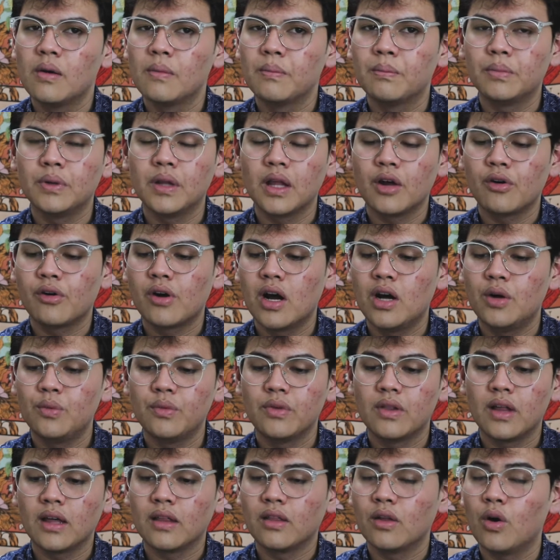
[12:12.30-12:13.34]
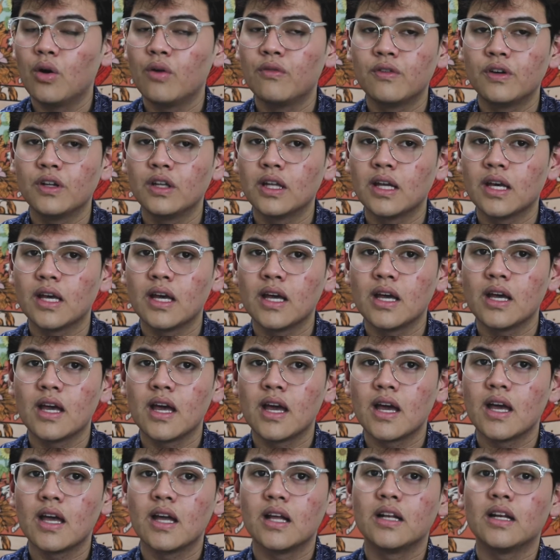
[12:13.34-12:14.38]
play around with like the overlay.
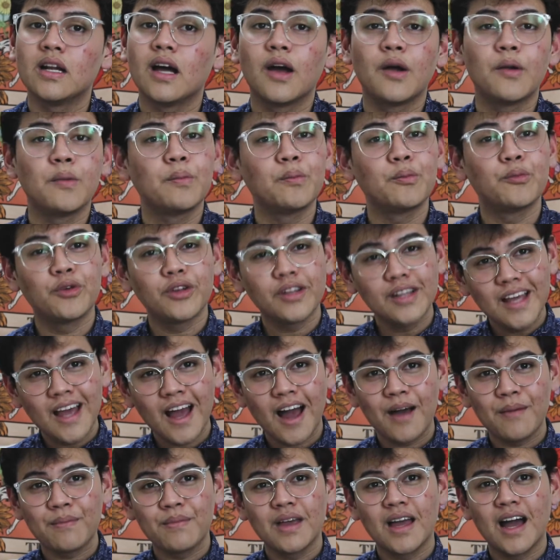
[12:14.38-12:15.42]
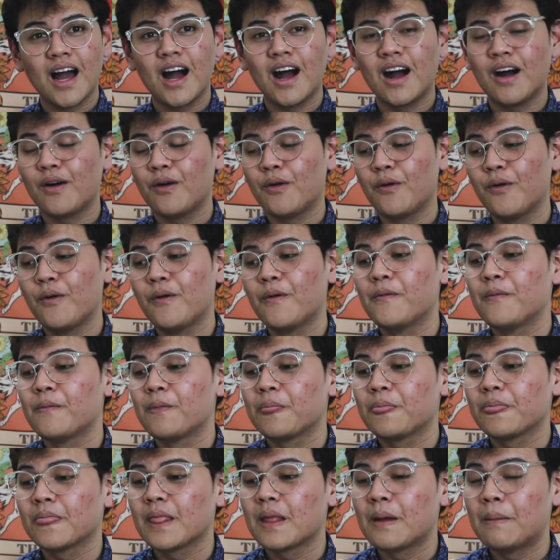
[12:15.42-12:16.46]
And I'm really happy how
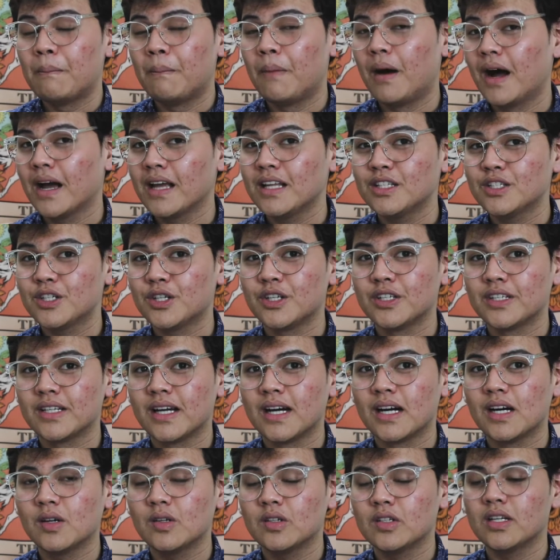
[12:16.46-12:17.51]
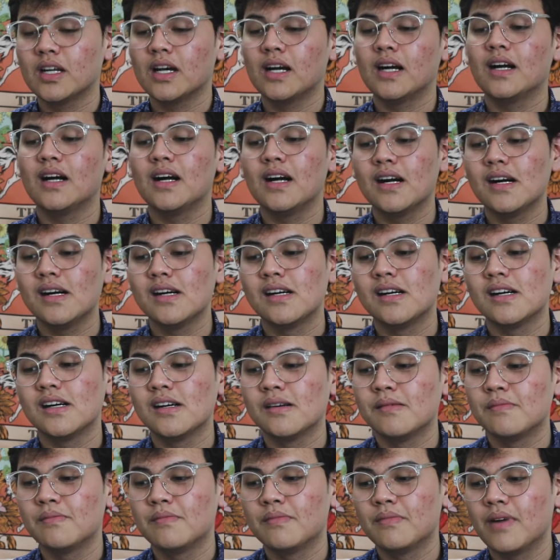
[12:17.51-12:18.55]
mine turned out.
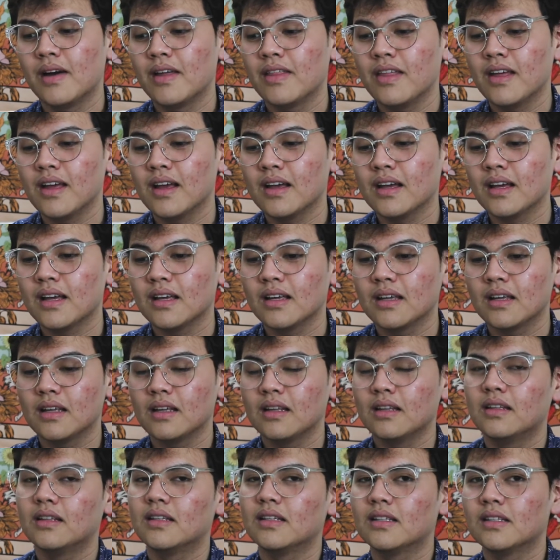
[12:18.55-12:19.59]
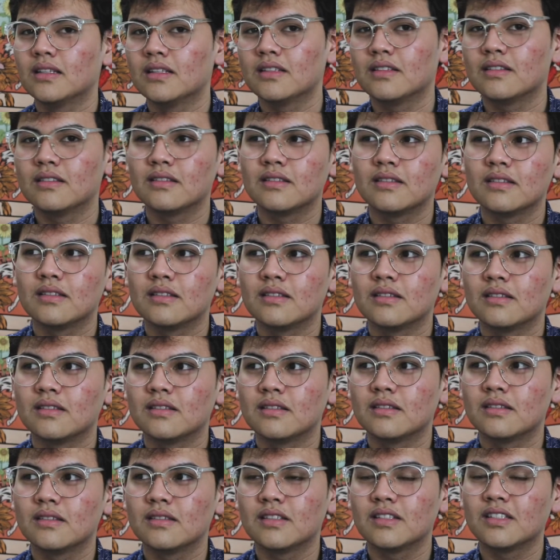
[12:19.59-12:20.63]
I think it
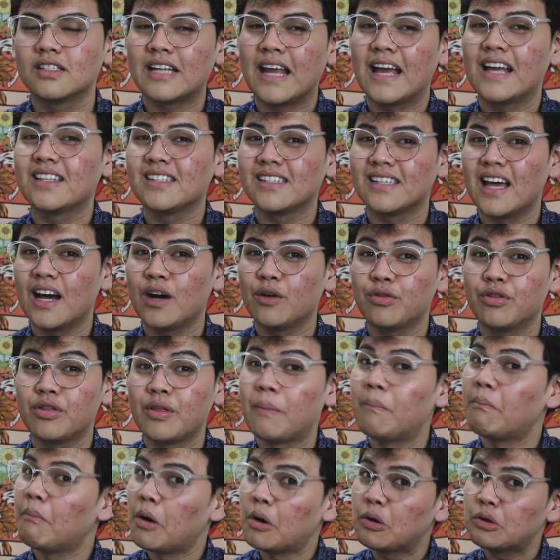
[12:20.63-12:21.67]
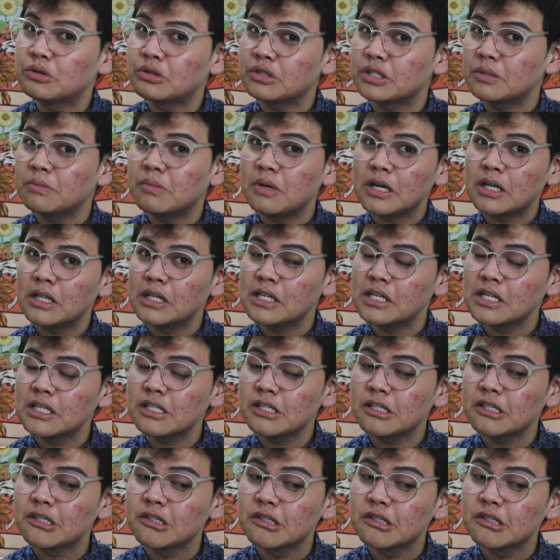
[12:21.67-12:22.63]
stands out the most in my class,